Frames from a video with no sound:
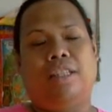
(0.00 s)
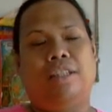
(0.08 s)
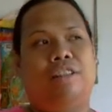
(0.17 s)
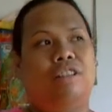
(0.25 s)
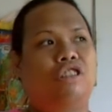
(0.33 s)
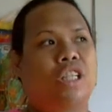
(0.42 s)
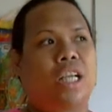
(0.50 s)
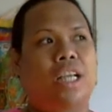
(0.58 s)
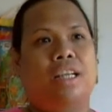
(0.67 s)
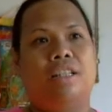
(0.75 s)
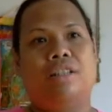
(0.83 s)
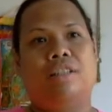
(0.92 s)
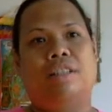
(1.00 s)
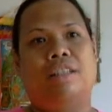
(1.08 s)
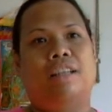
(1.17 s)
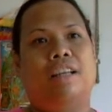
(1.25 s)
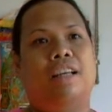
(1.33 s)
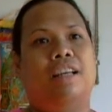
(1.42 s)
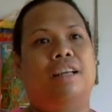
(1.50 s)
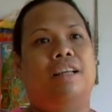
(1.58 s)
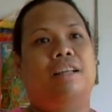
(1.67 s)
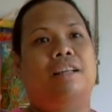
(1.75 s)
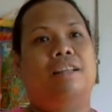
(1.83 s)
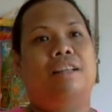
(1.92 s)
Nothing changed.
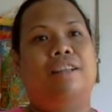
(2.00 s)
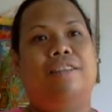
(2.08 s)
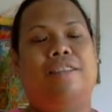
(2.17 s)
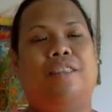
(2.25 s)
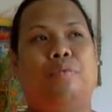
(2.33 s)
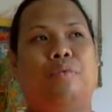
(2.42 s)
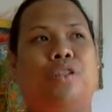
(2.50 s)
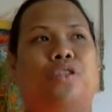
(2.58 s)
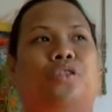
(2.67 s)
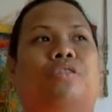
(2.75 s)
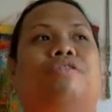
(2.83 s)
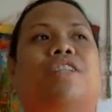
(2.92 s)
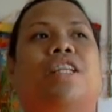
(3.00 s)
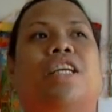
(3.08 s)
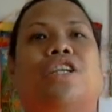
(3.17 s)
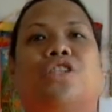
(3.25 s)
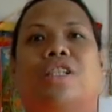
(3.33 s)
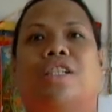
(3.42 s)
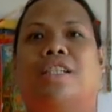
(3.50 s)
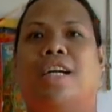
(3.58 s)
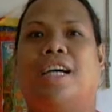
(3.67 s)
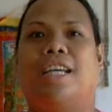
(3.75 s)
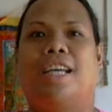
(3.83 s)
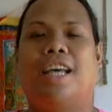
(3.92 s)
The rejuvenation
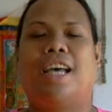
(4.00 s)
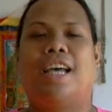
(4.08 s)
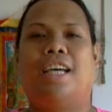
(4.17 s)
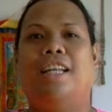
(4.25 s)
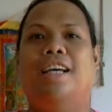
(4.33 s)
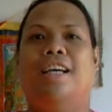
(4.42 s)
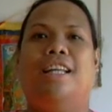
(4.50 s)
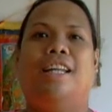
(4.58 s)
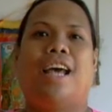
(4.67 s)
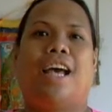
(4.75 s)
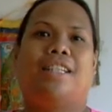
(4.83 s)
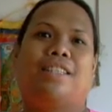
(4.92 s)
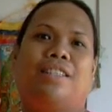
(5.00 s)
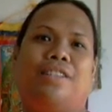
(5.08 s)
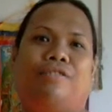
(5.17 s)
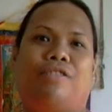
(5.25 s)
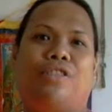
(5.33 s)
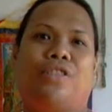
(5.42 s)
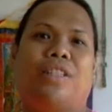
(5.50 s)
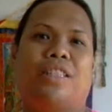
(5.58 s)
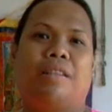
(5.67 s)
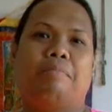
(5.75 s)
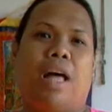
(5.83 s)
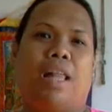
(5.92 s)
that I had lasted for
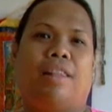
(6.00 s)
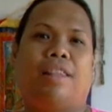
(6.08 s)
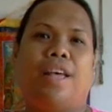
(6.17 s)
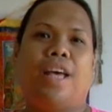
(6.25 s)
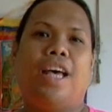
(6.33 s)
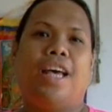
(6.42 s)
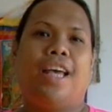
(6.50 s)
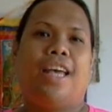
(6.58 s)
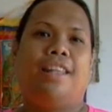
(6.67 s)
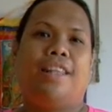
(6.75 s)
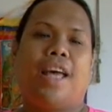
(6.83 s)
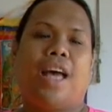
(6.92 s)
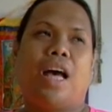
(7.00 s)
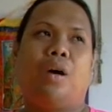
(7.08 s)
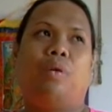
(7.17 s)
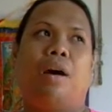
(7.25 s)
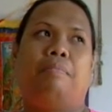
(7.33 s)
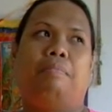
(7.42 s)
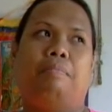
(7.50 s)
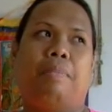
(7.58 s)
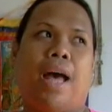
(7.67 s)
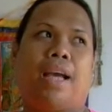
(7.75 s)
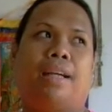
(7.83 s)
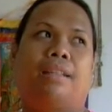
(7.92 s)
just a month, and now
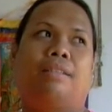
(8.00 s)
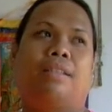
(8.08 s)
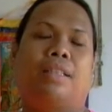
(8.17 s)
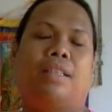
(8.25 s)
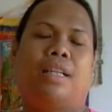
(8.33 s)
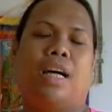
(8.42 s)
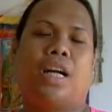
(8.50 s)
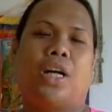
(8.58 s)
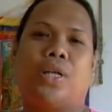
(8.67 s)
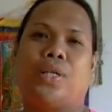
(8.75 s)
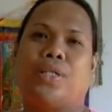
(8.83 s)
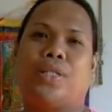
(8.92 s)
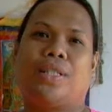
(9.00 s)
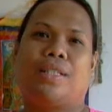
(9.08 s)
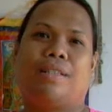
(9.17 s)
I'm back to the gutters.